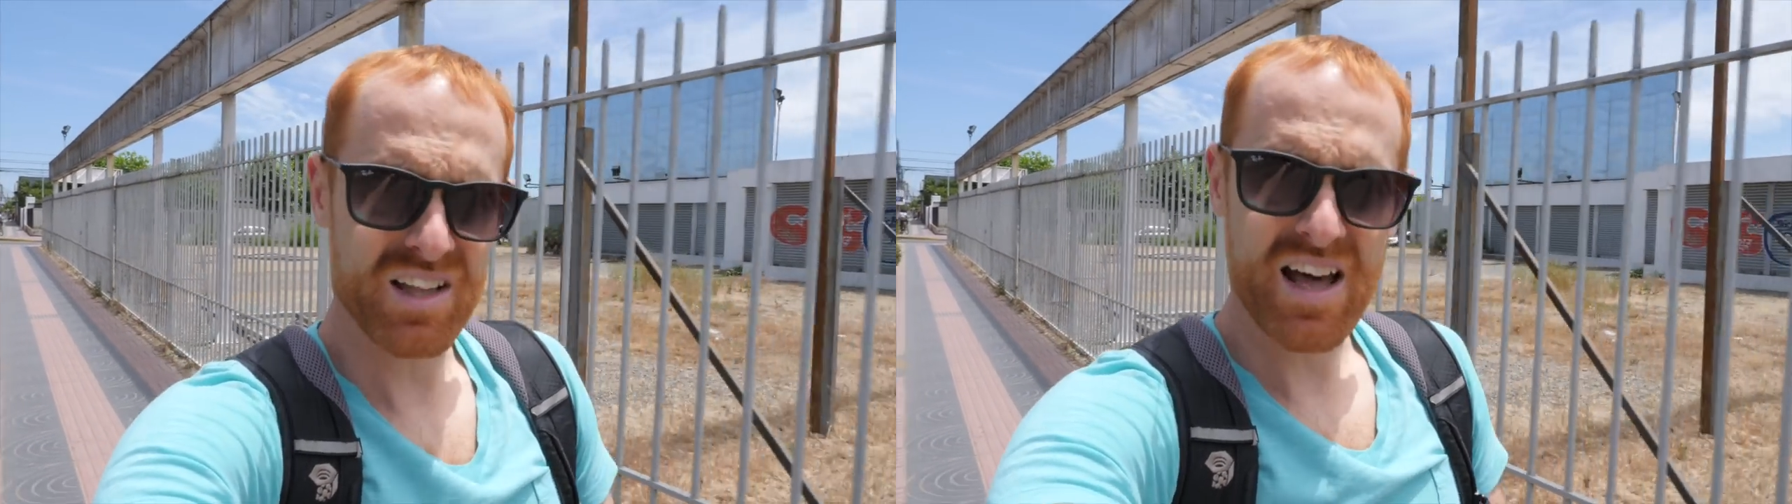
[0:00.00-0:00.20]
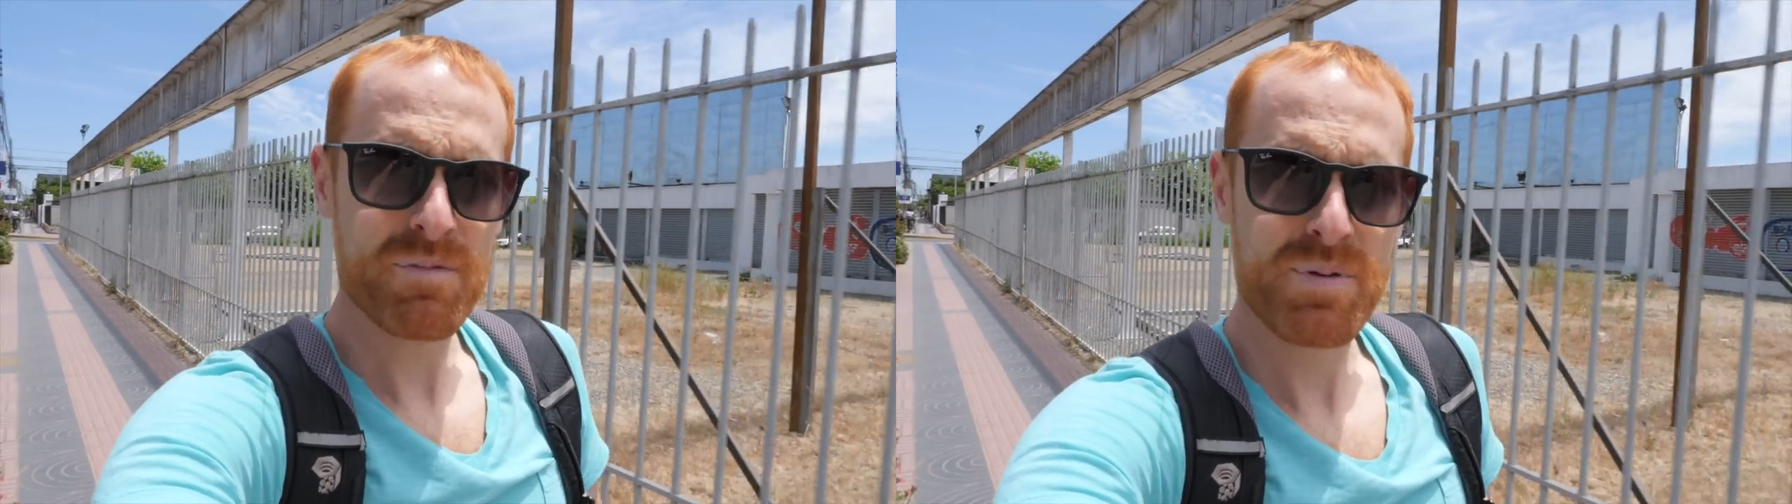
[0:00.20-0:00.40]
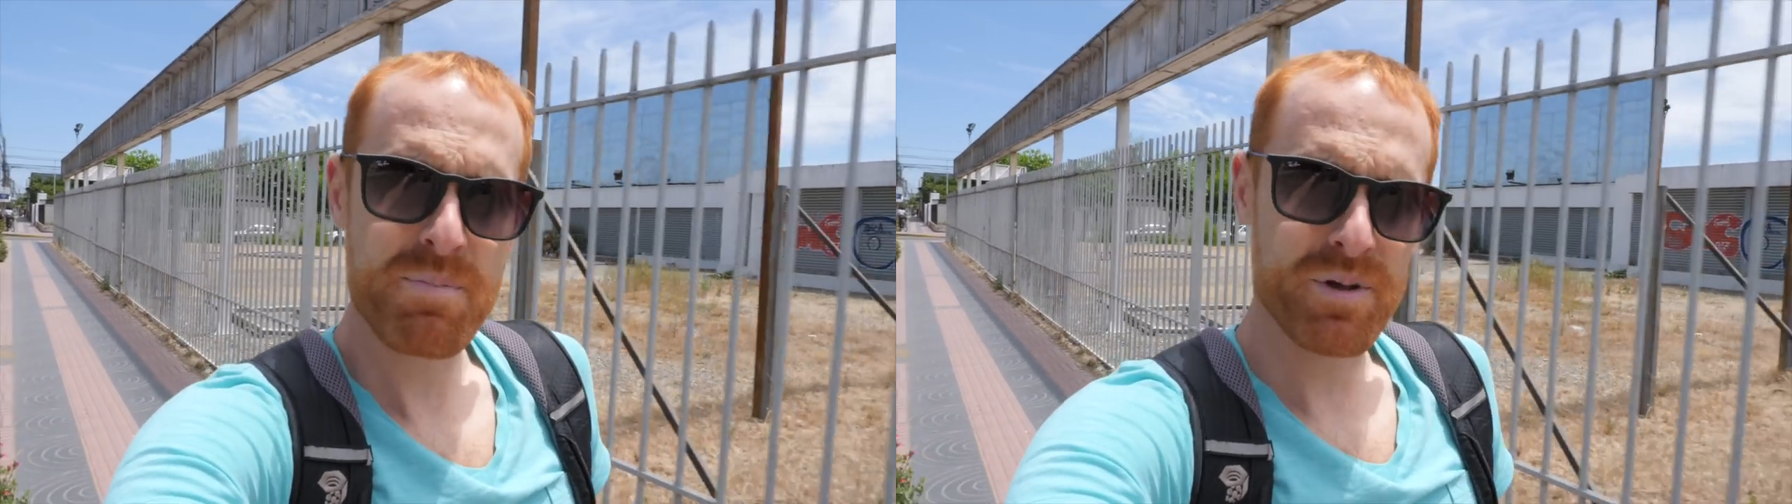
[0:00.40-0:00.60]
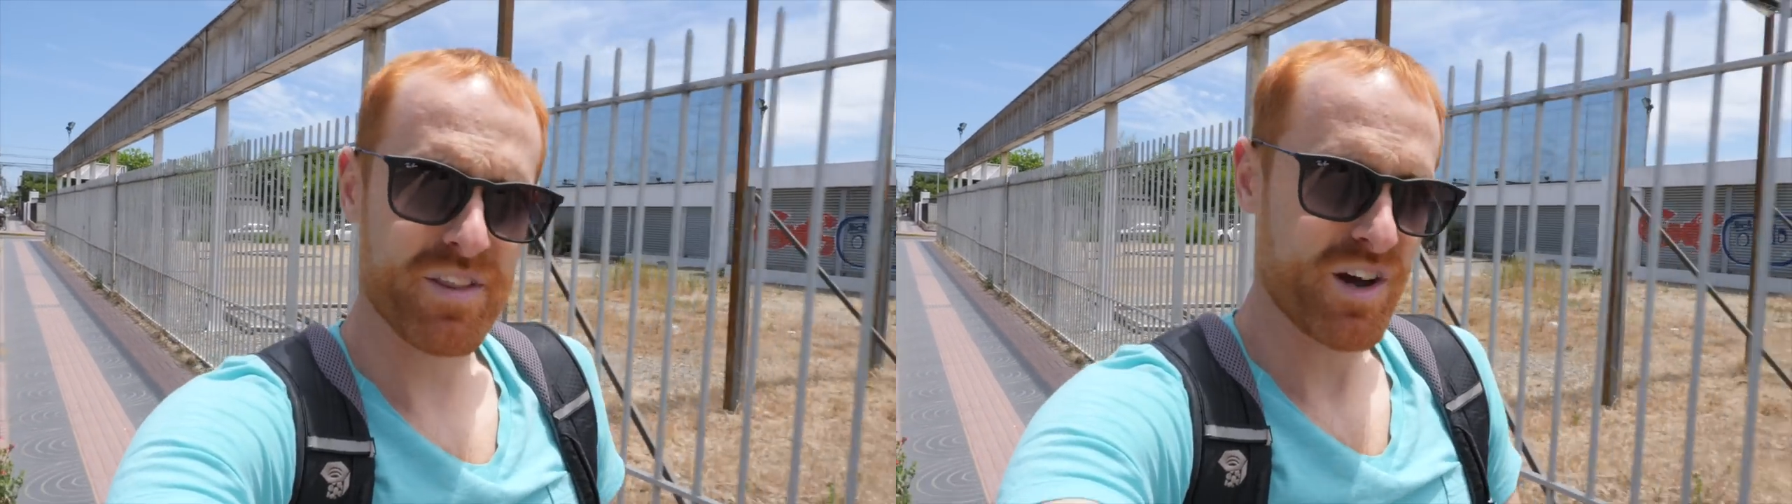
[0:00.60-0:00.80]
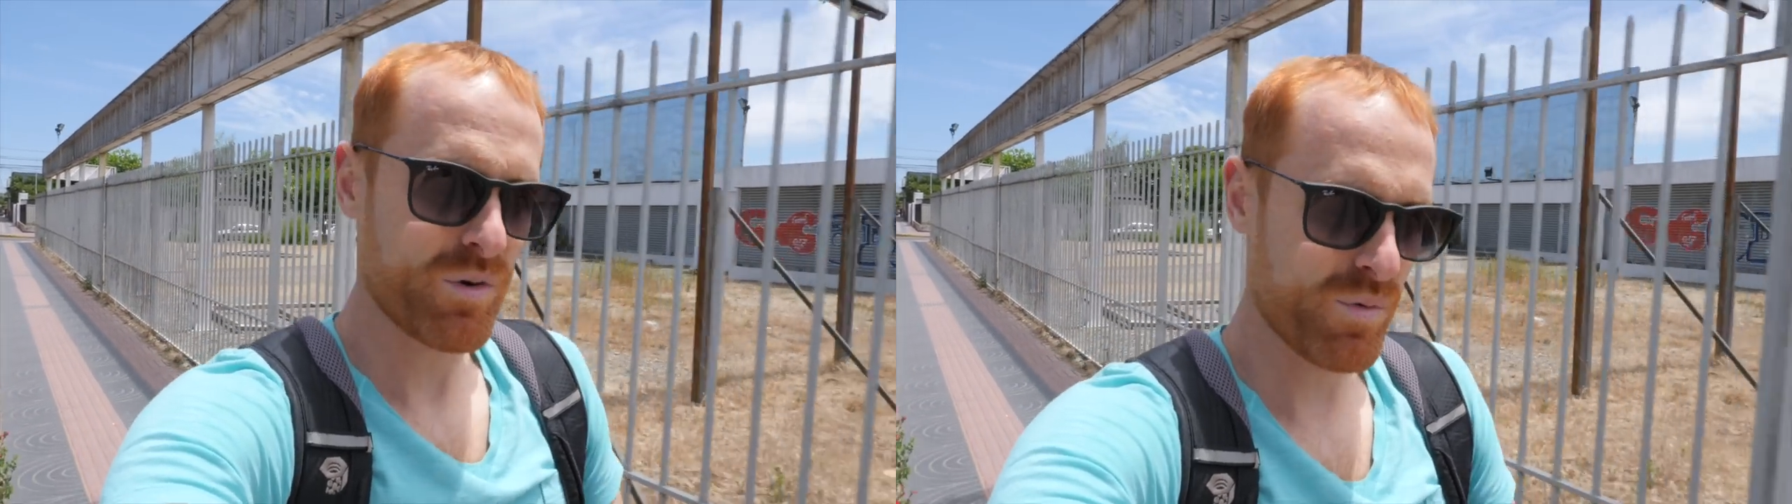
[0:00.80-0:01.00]
lot of people,
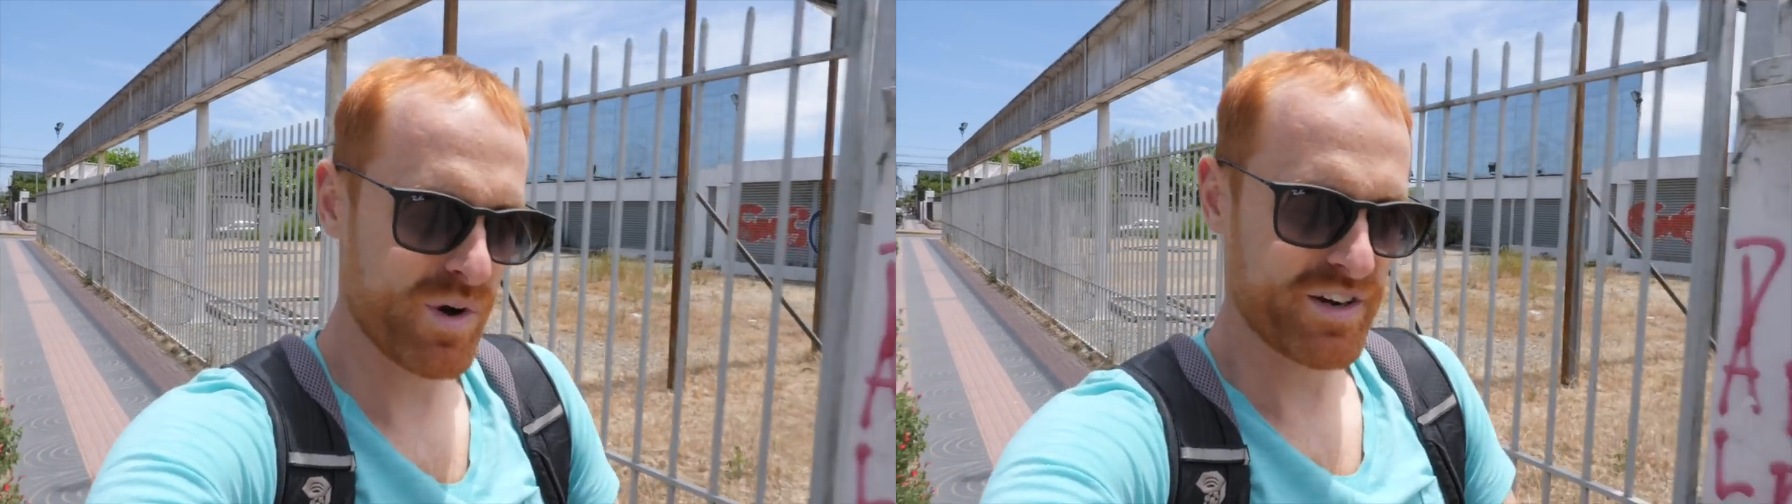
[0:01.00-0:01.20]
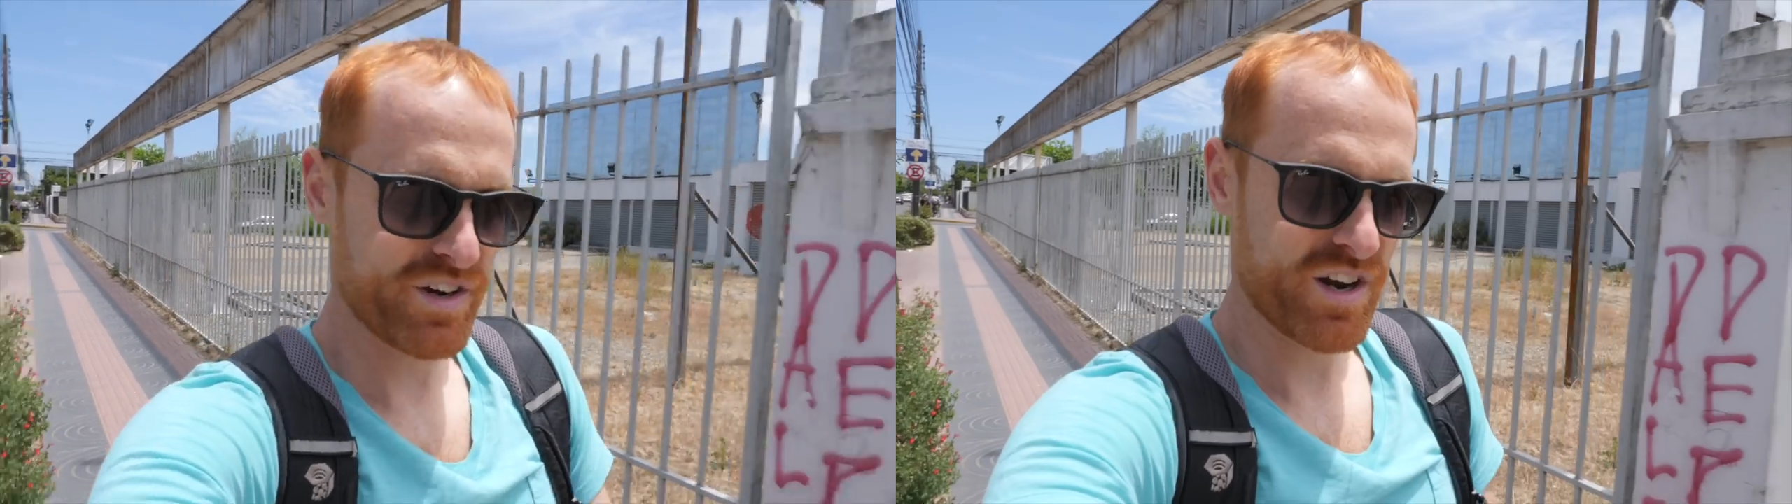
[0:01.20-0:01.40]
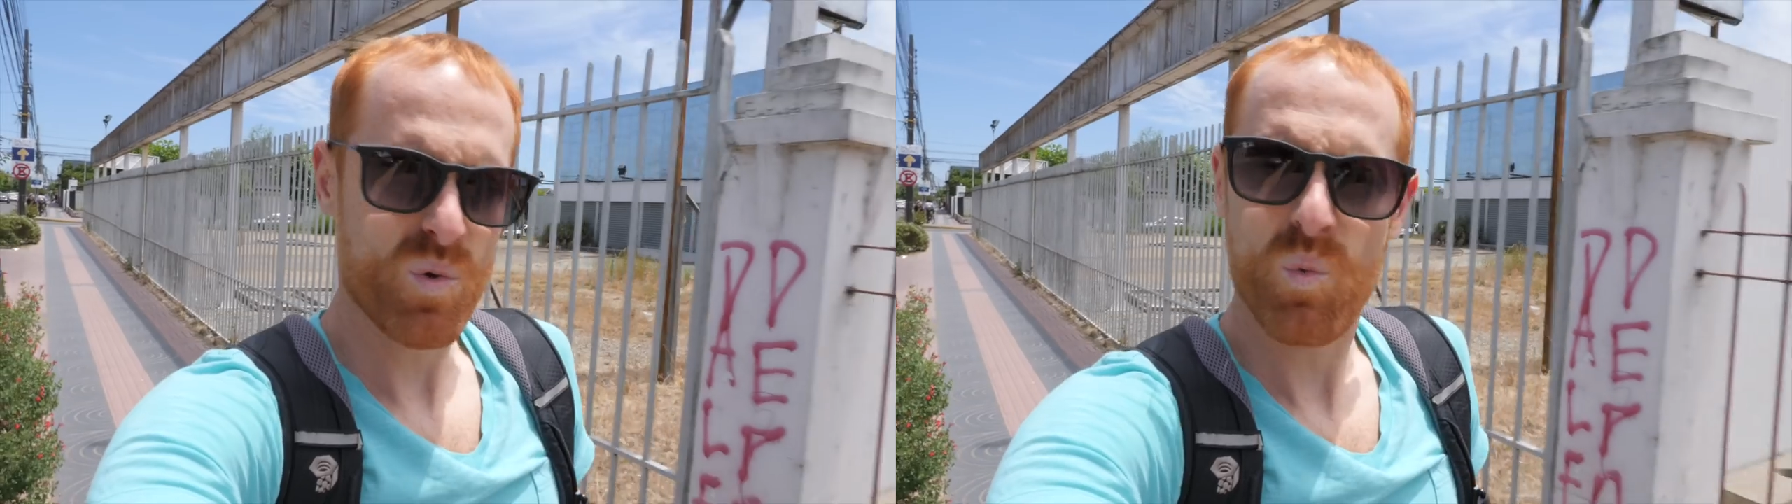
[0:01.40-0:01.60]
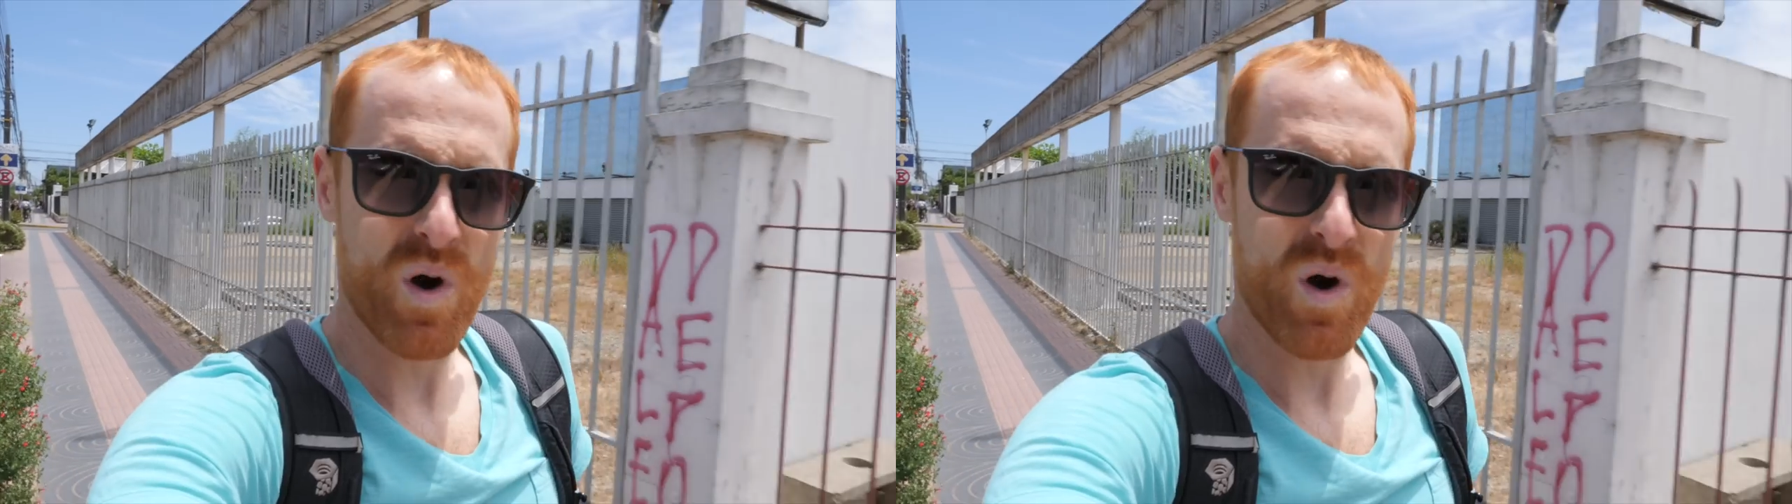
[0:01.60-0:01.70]
though, were wondering,